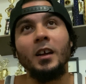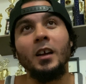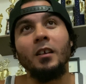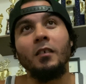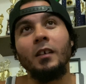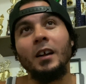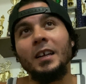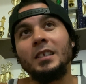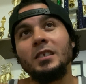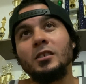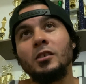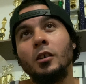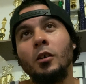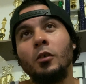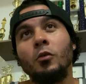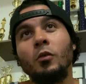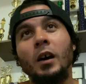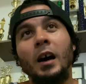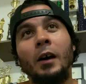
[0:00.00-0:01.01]
right?
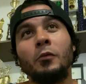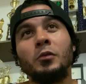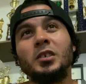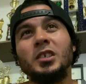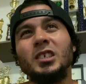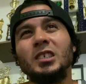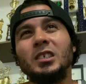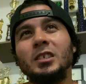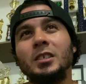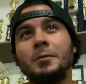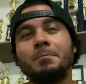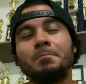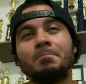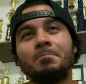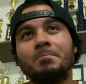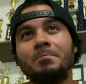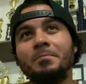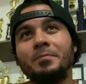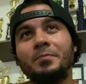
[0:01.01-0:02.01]
So
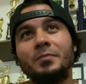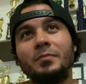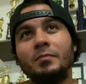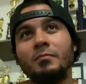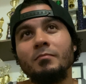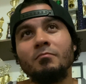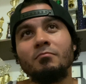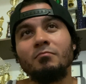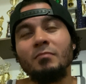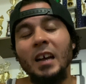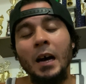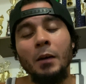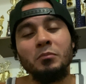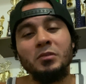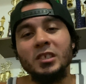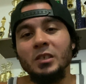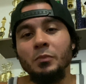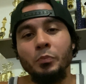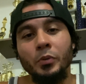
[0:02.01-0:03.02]
I'm
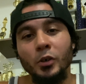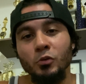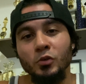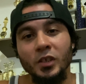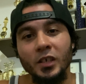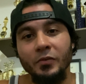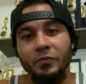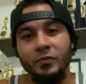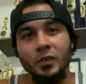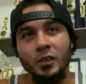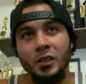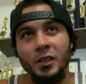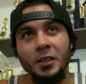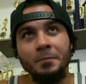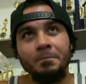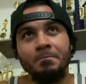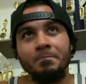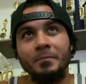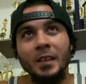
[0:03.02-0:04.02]
just built
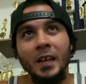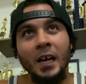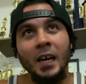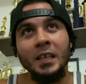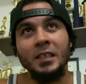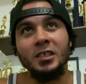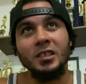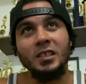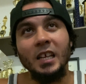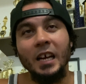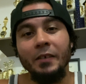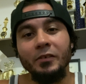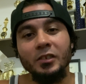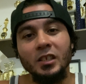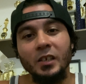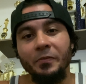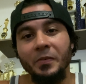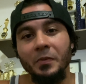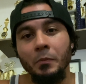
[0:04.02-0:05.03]
differently. I just have a
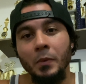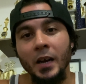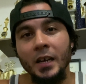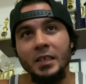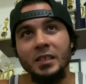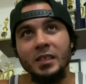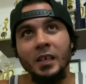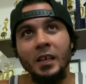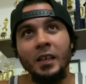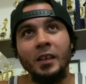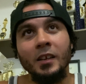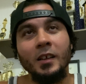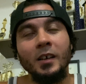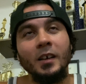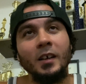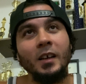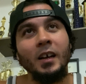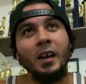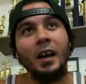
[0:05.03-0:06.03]
different mindset,
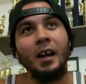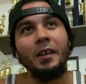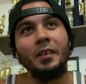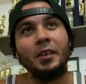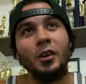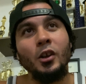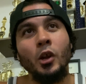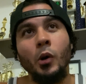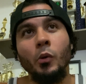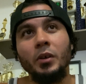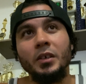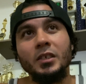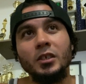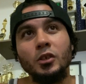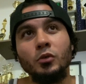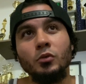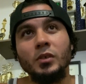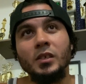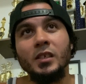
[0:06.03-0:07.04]
no
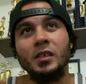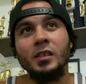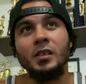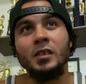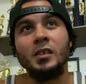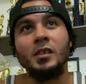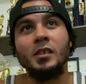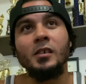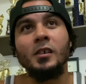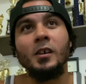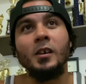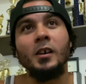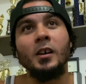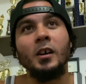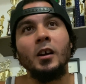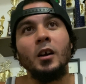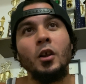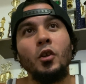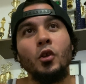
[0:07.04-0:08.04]
excuses,
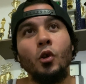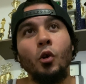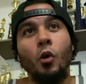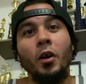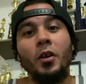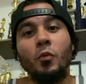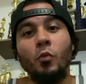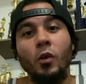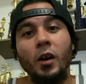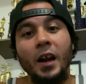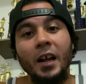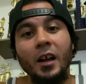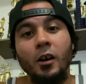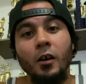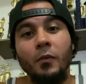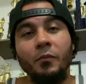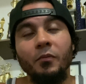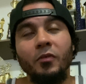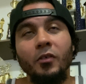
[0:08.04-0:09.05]
knowing where I
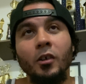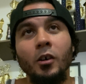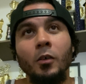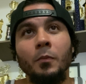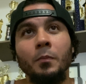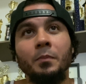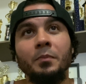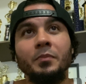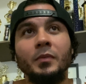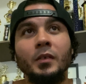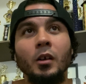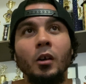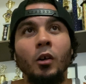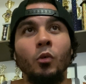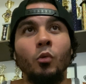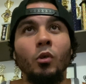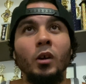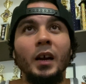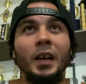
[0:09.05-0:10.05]
come from
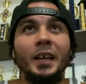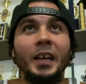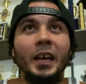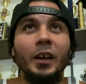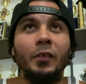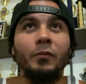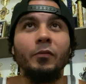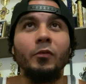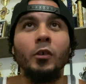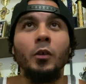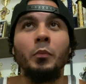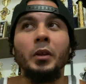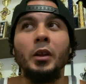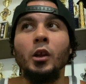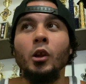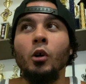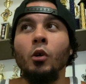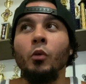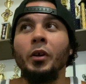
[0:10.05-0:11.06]
or where I came from, and
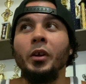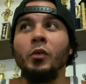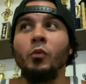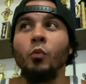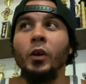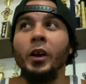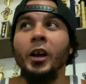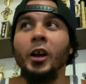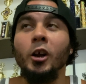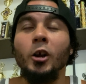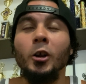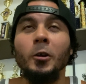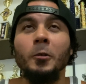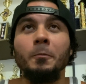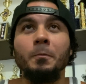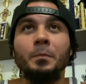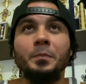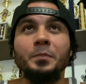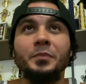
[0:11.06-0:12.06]
knowing where,
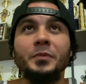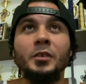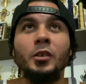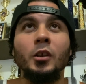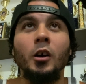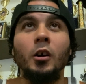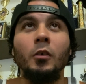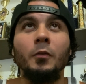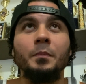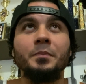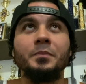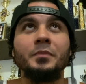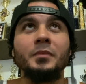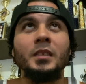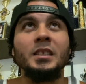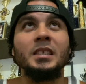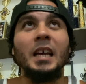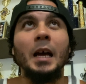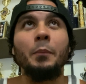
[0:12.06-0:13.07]

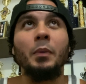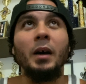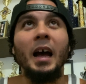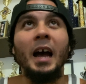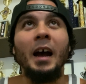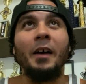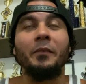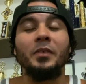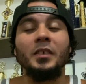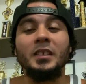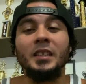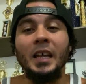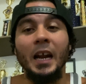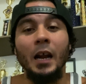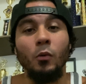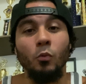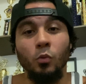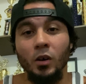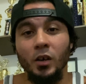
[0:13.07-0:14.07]
the type of athlete that I
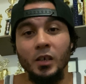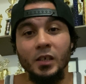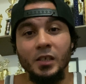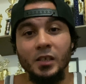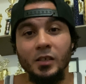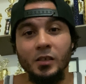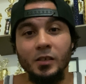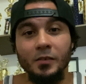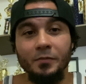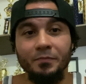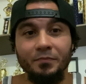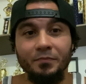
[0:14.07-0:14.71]
was